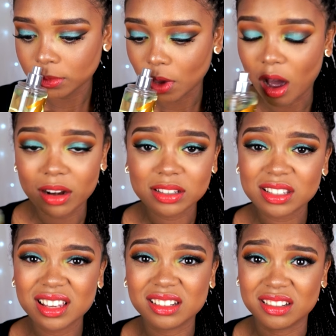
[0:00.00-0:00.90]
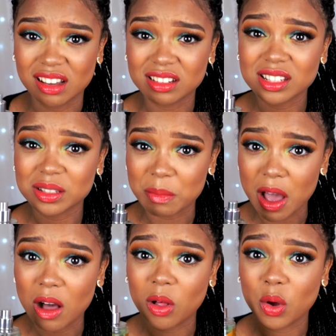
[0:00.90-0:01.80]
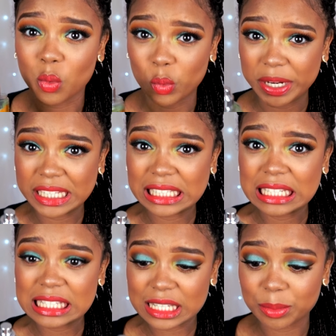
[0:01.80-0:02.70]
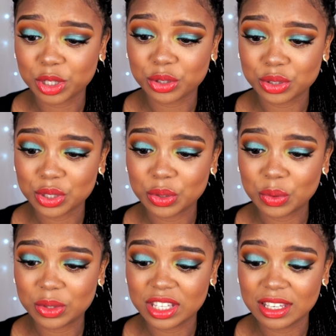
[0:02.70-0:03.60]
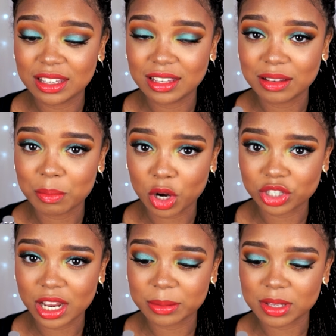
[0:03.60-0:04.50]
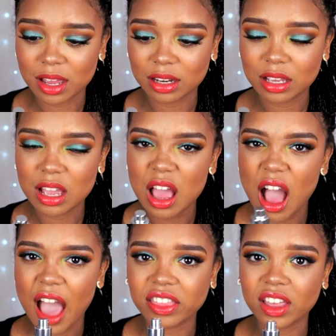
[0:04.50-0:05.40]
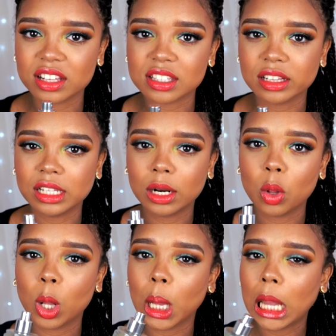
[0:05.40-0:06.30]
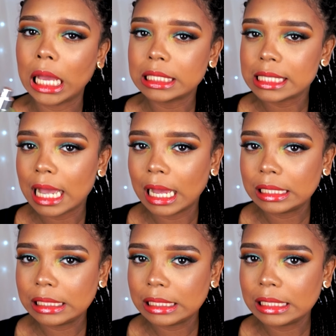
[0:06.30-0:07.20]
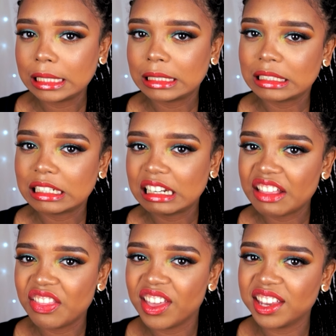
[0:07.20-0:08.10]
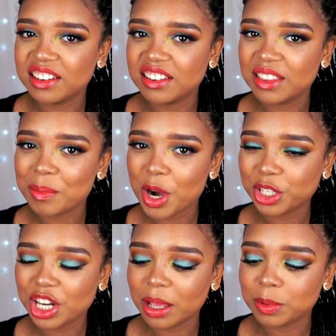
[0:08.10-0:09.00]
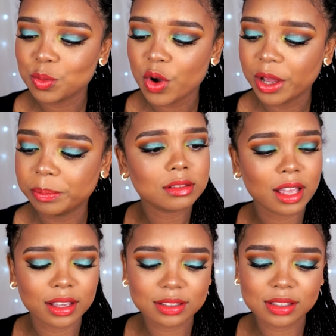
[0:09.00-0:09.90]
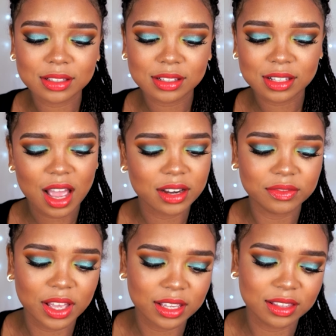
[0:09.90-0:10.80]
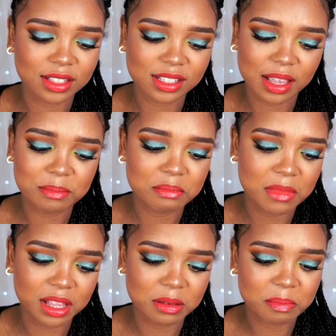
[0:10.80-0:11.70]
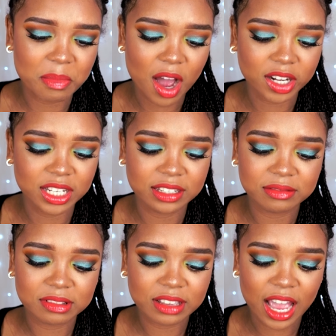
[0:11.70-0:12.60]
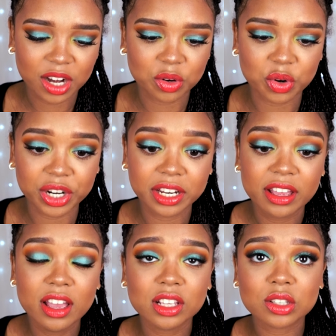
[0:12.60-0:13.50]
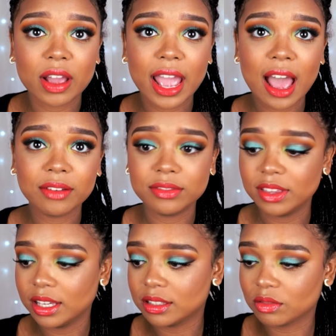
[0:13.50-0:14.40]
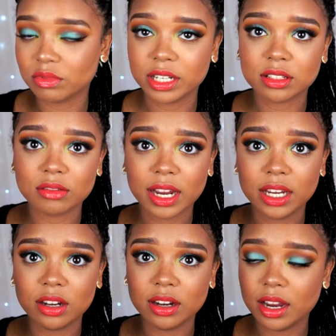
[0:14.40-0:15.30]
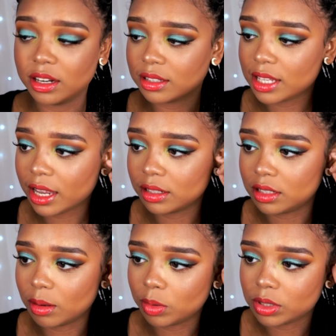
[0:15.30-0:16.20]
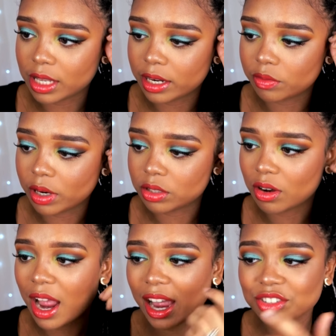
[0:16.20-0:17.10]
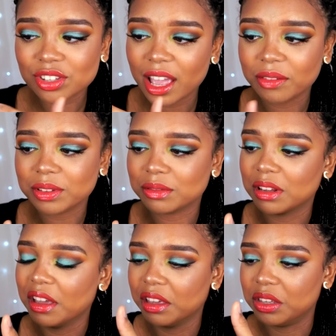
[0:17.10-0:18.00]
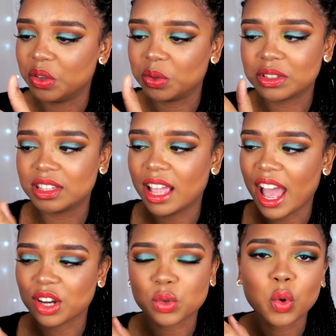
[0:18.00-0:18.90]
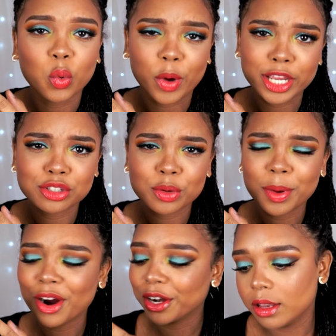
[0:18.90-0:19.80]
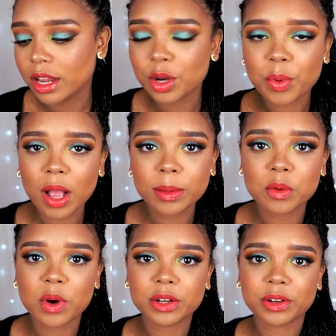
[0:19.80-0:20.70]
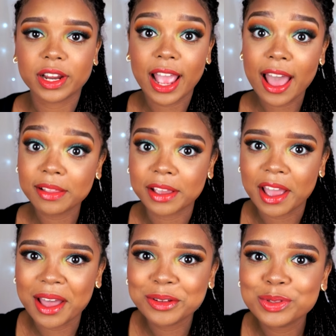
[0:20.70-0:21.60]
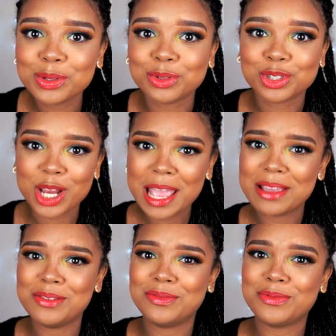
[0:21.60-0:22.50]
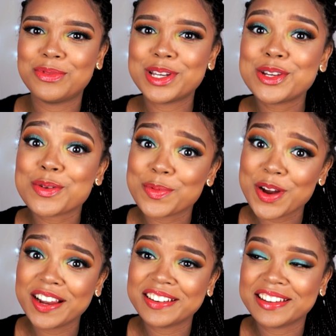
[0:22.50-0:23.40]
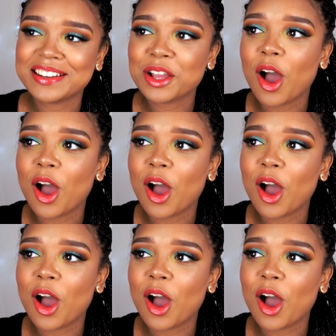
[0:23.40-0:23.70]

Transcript: honestly, it does smell really similar to the Marc Jacobs honey. I think it's a little less honey than the Marc Jacobs one. I guess this is kind of like in the body category. So I have this razor right here, and it's like a double-sided razor. I actually haven't used the actual razor part. Now you're probably wondering, Allie, how do you shave when you're pregnant?